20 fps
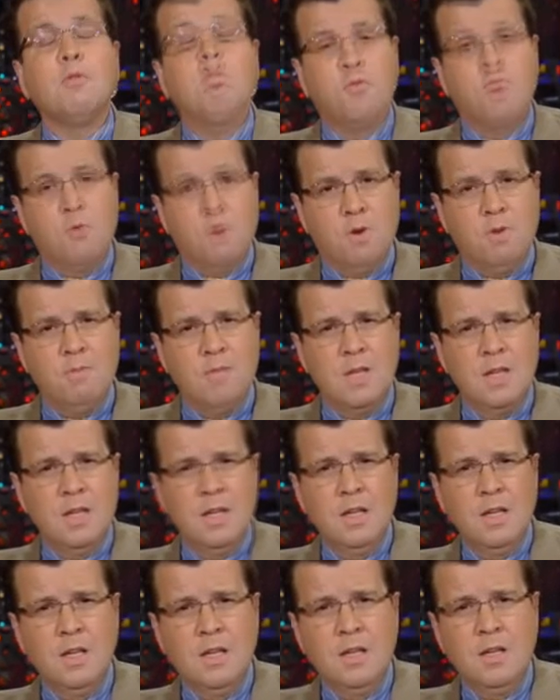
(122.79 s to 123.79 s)
before,
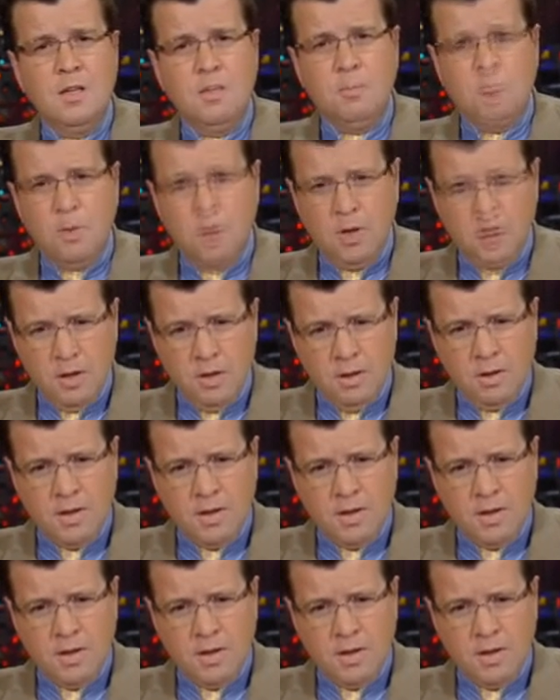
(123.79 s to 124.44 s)
you pull an